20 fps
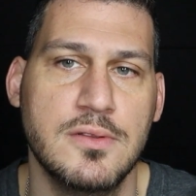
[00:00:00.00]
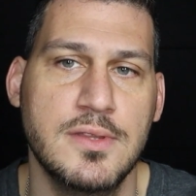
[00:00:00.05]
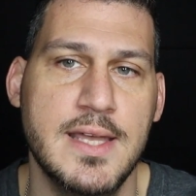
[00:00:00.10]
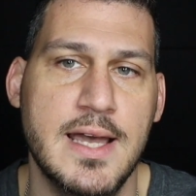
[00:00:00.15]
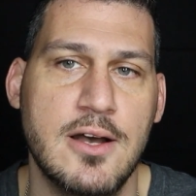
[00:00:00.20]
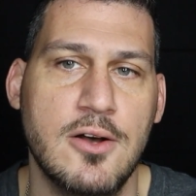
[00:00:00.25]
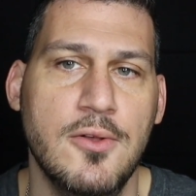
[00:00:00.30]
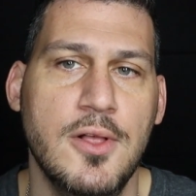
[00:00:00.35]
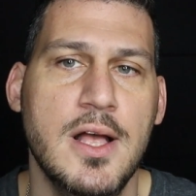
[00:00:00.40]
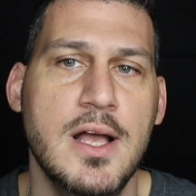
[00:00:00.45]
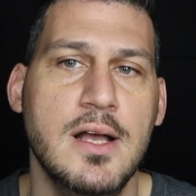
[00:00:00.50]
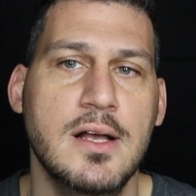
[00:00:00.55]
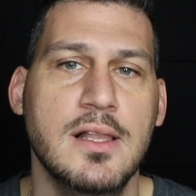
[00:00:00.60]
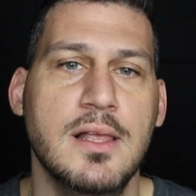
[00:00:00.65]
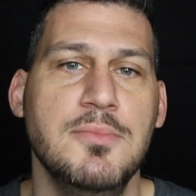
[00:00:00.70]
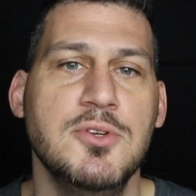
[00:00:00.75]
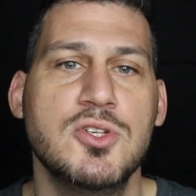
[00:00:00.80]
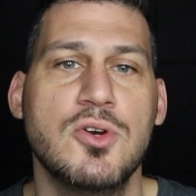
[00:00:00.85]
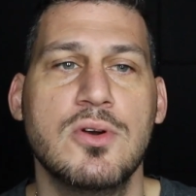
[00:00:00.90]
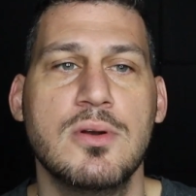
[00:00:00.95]
Now,
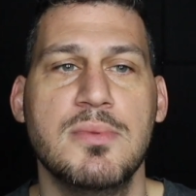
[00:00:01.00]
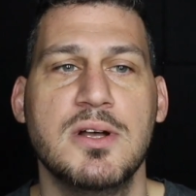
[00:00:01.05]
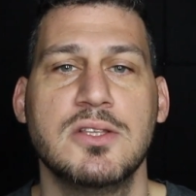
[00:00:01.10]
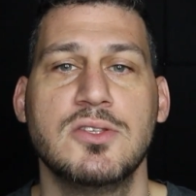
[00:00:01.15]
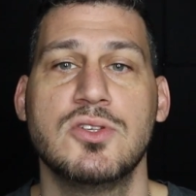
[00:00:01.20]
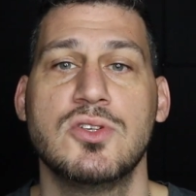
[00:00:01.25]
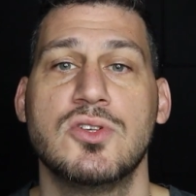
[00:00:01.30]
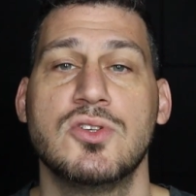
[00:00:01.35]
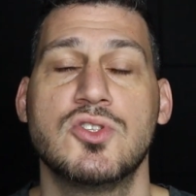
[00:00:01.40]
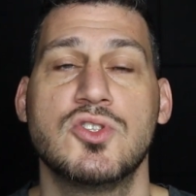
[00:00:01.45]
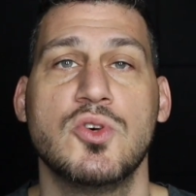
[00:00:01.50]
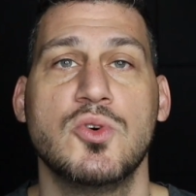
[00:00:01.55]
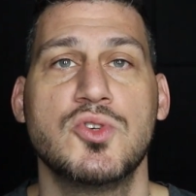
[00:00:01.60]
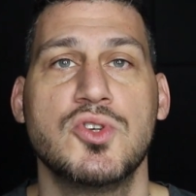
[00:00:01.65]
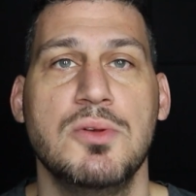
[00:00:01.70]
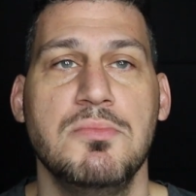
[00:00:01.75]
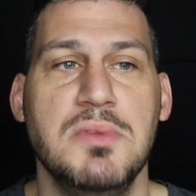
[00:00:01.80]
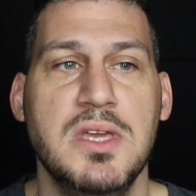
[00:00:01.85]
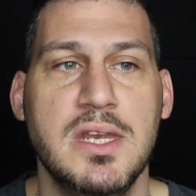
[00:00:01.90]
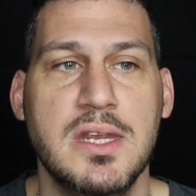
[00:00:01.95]
let me talk about the
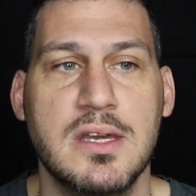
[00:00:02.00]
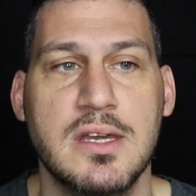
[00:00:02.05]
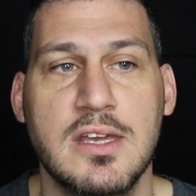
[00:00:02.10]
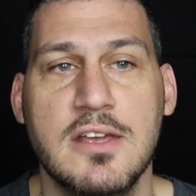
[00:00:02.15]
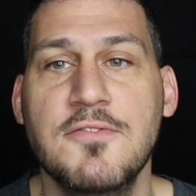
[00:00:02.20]
social media